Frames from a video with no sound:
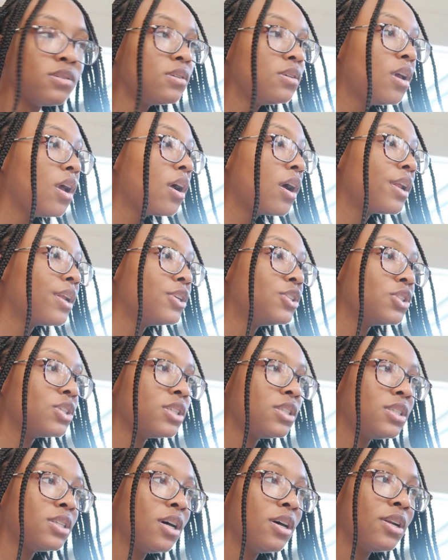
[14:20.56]
Y'all gotta
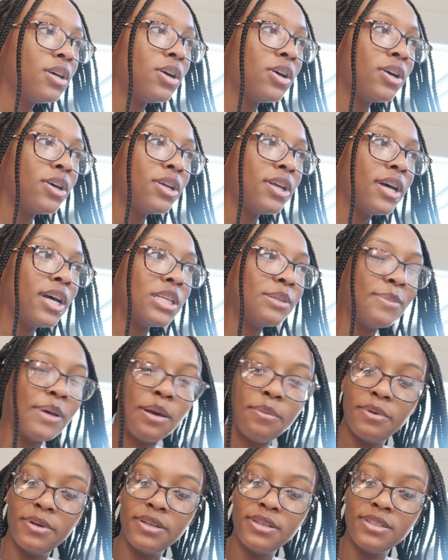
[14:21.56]
dress up to go to class,
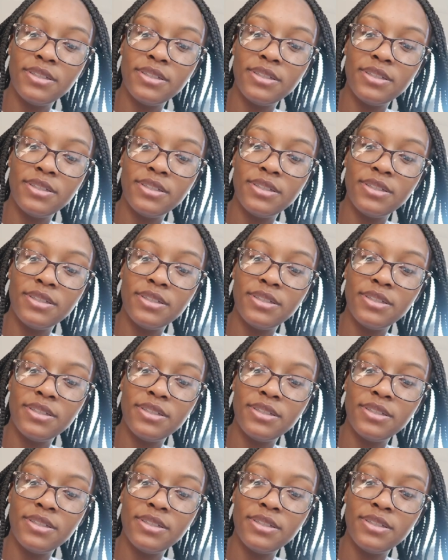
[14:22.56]
baby.